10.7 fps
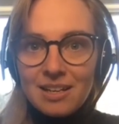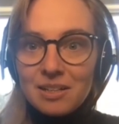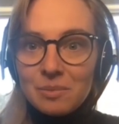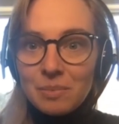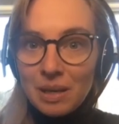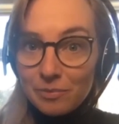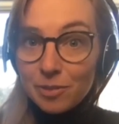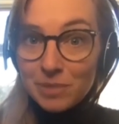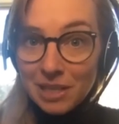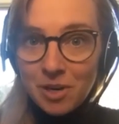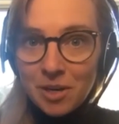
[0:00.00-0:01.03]
I'm
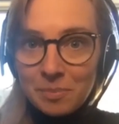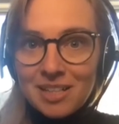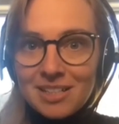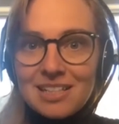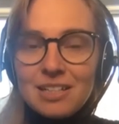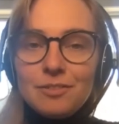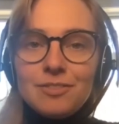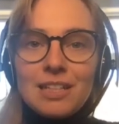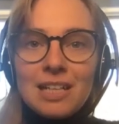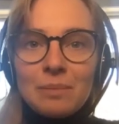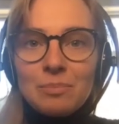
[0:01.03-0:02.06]
from Denmark myself,
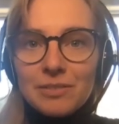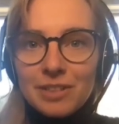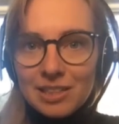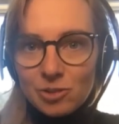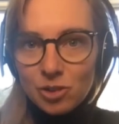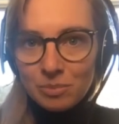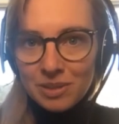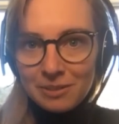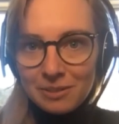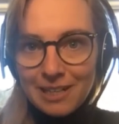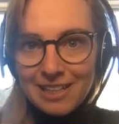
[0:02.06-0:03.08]
and I'm living in
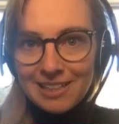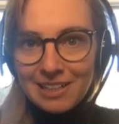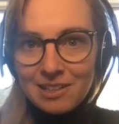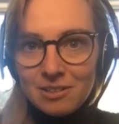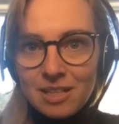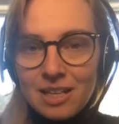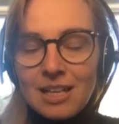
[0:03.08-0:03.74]
Germany right now.